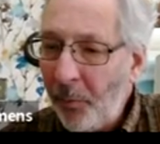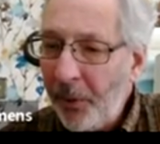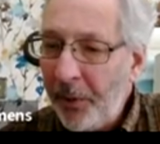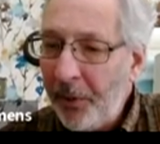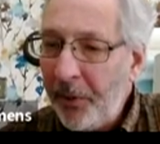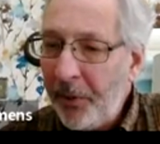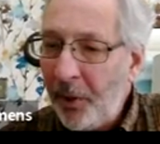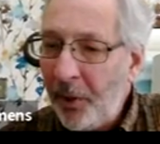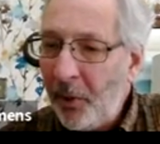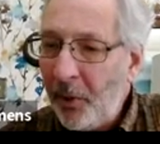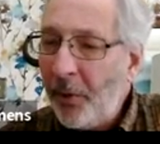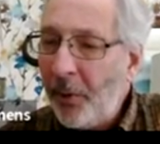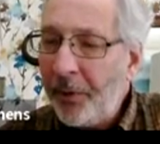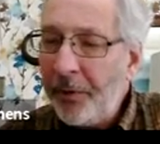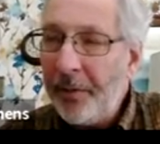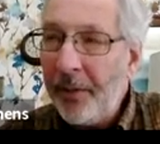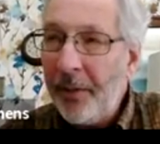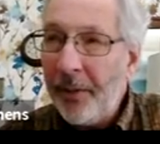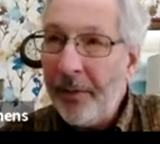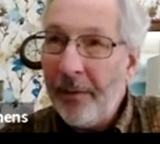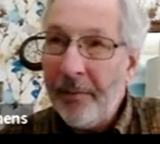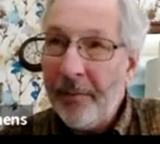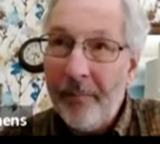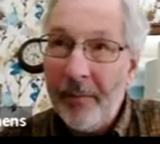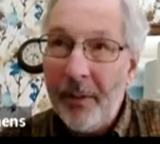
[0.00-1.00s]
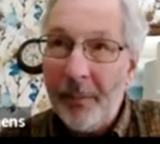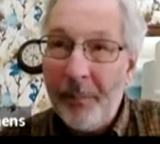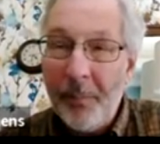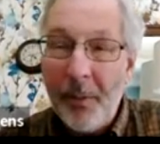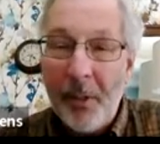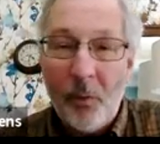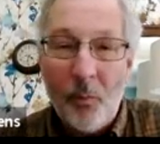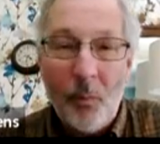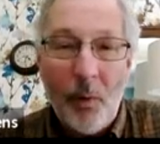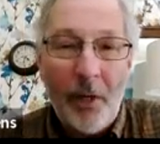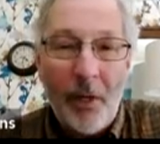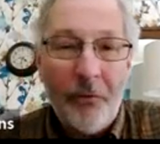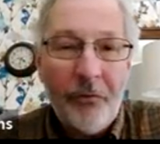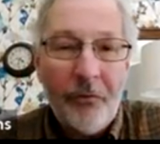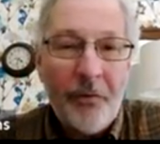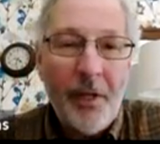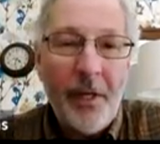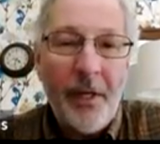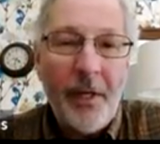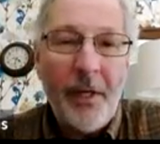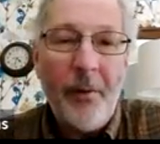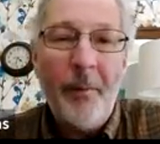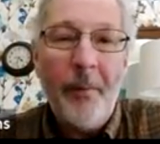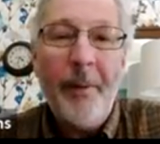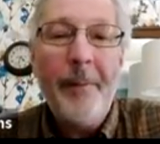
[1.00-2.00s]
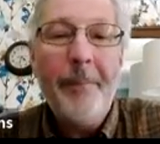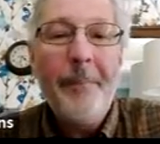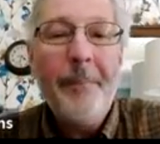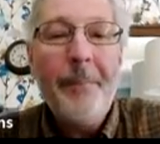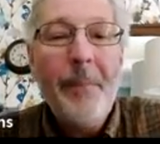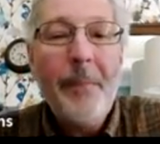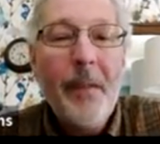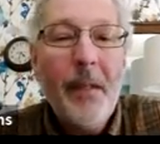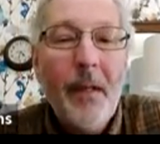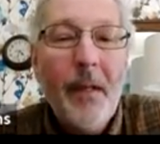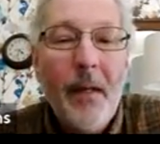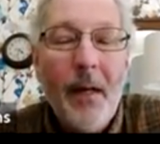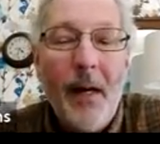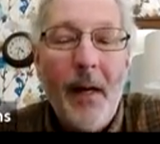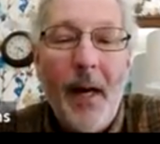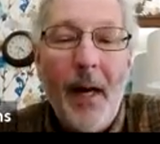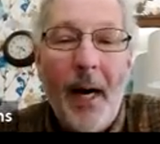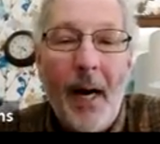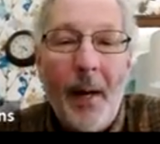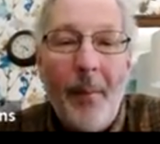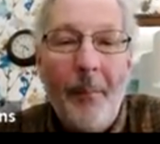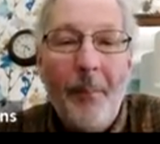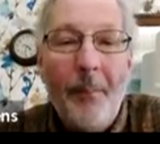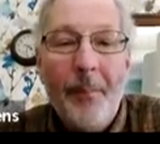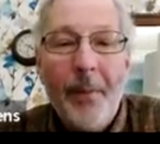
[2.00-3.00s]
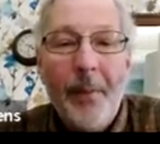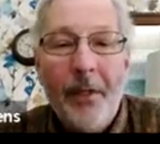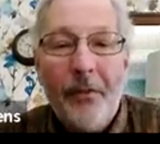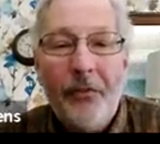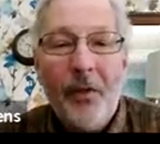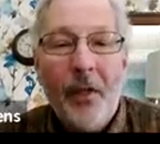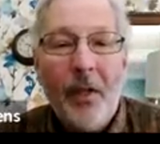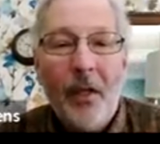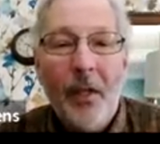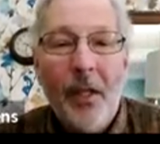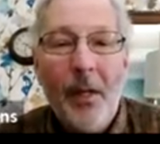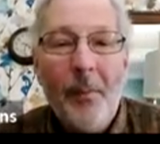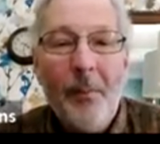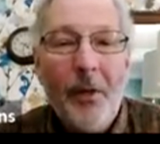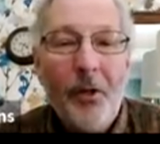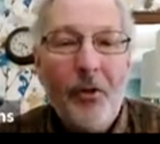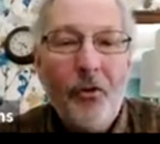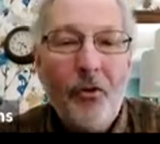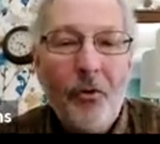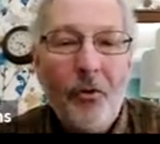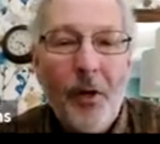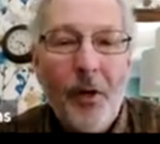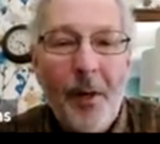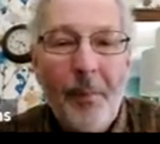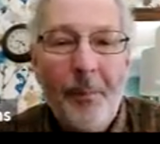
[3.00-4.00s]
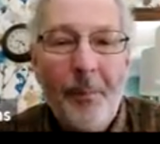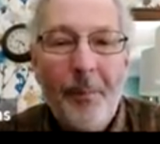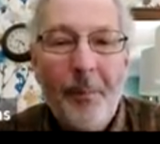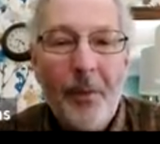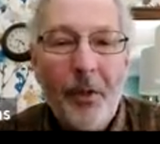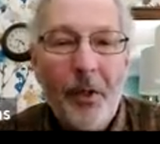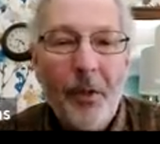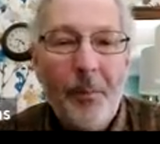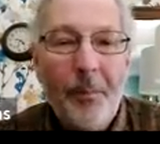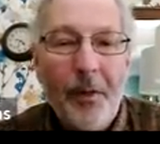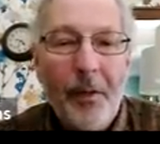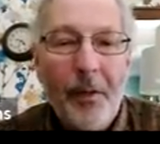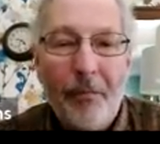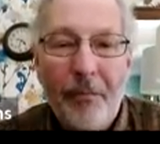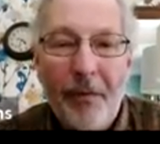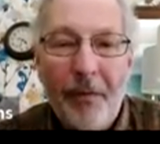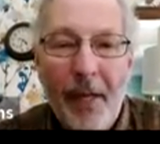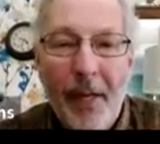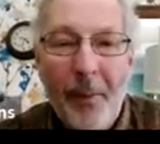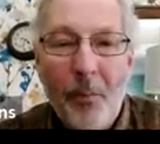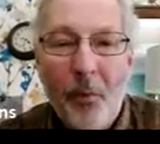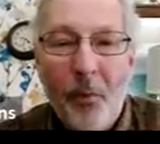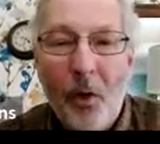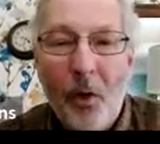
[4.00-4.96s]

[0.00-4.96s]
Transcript: we deal with in the Midwest anyway, it's a limit trip, could be a flame